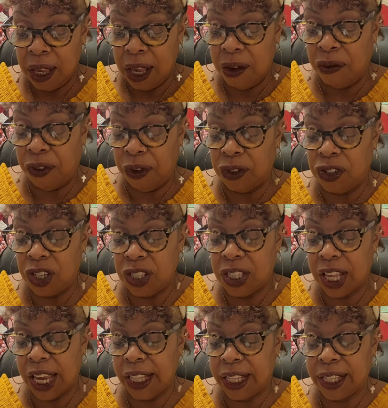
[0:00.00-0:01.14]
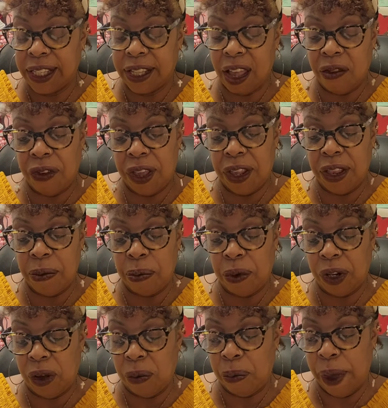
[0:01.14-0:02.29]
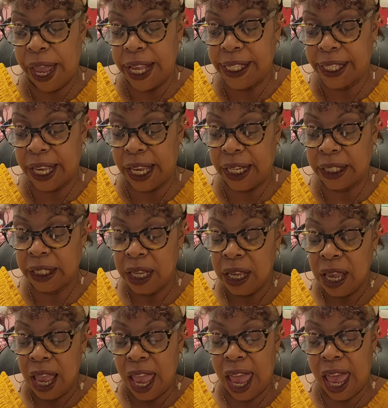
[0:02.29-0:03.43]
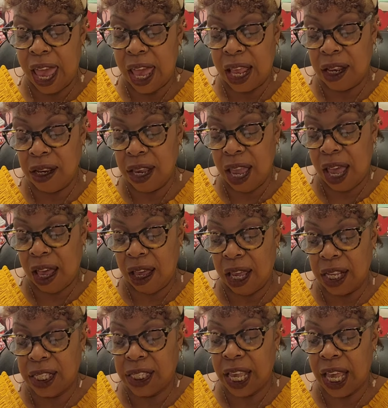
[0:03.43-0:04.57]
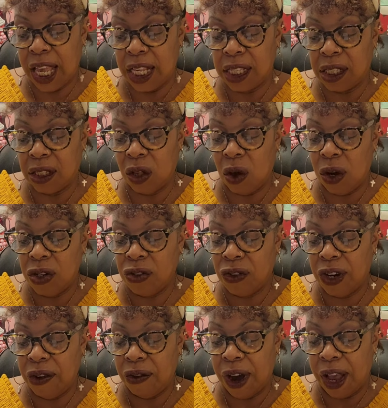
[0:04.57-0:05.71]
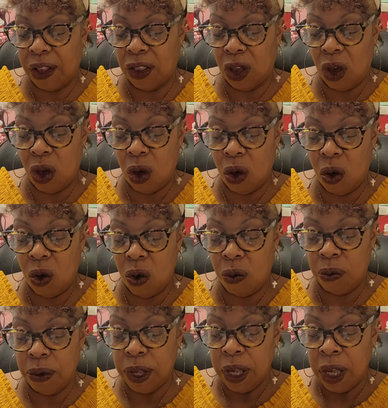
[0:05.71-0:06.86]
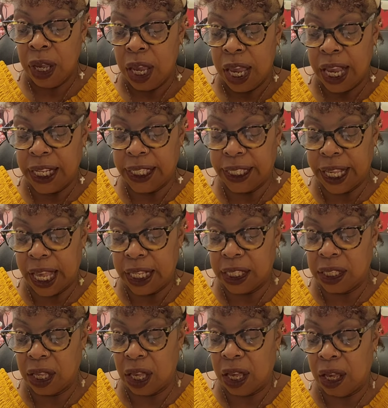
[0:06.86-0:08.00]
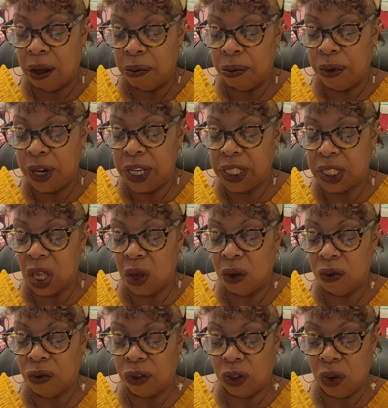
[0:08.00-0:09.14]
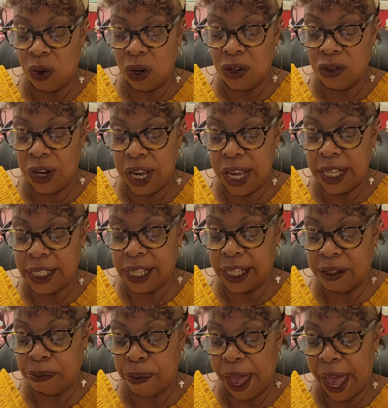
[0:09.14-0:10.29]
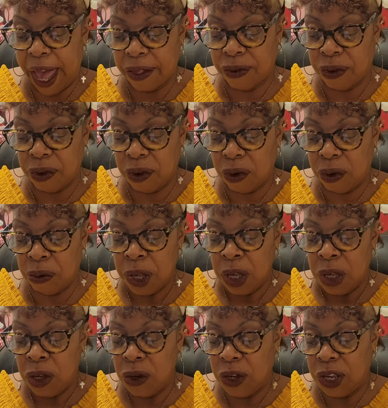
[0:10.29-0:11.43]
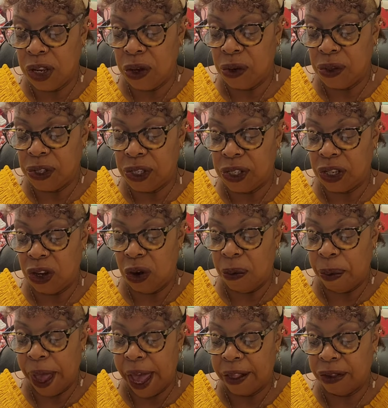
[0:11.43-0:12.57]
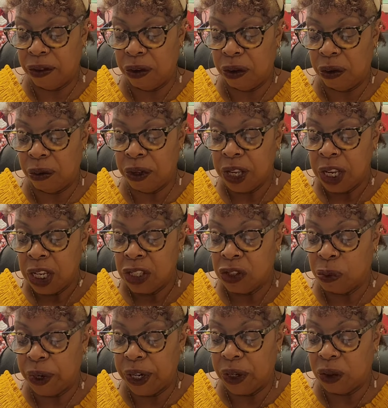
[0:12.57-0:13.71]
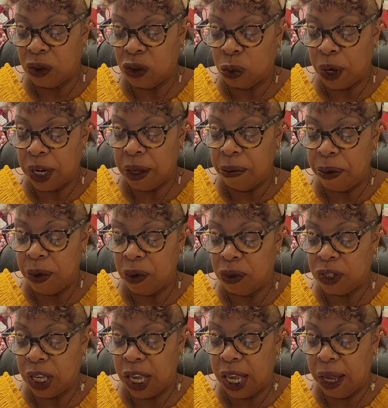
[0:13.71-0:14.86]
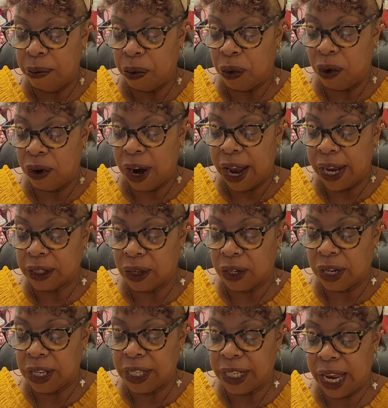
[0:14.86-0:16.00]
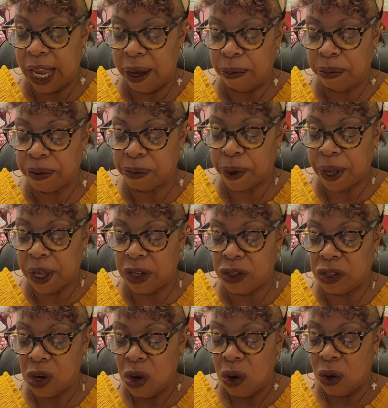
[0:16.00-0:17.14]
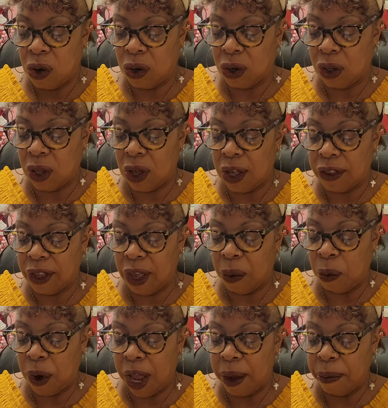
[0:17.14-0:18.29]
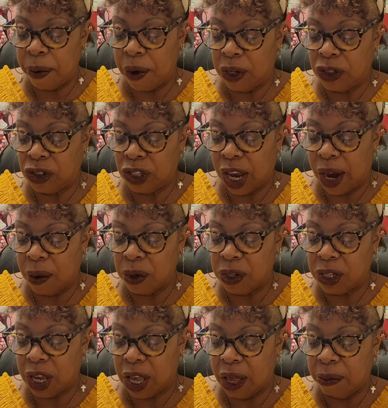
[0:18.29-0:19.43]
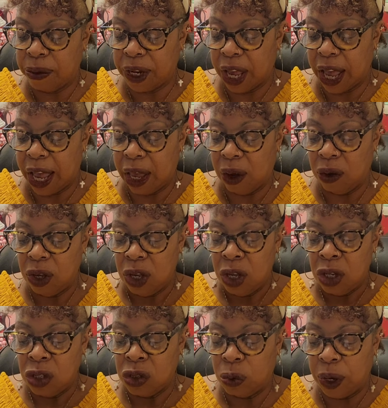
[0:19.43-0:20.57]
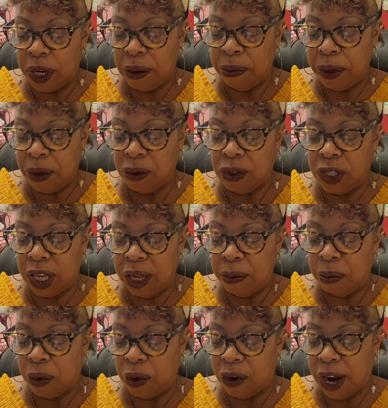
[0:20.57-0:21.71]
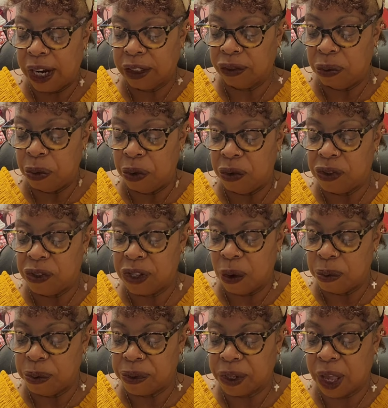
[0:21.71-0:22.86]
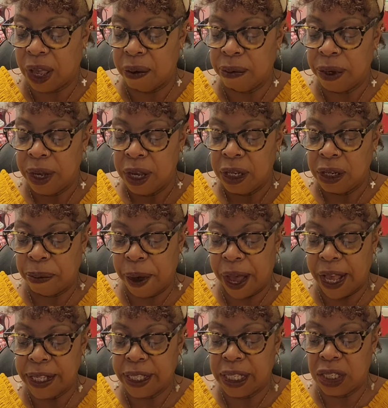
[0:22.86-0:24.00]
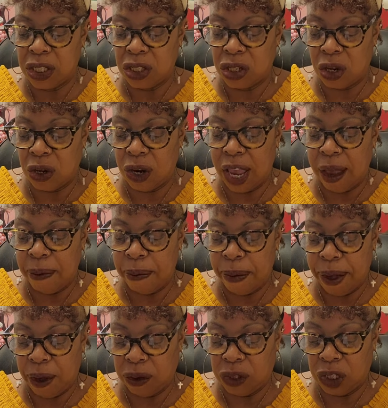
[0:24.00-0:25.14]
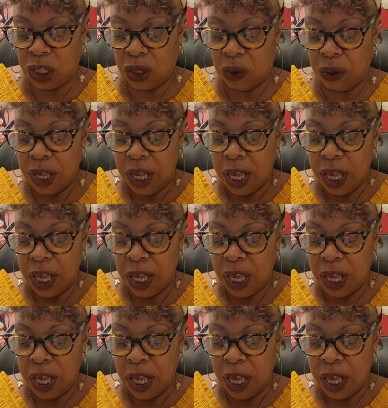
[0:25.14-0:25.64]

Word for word: It feels just like the stuff in the Brillo Basics. And yeah, it says laundry around the home. It says uh, pre-soak for laundry. It says bathroom. You can use this in your bathroom. Sprinkle 20 team borax on a damp sponge or cloth and wipe on shower tub tile. 20 team borax removes soap scum, deposits, dirt, and mildew.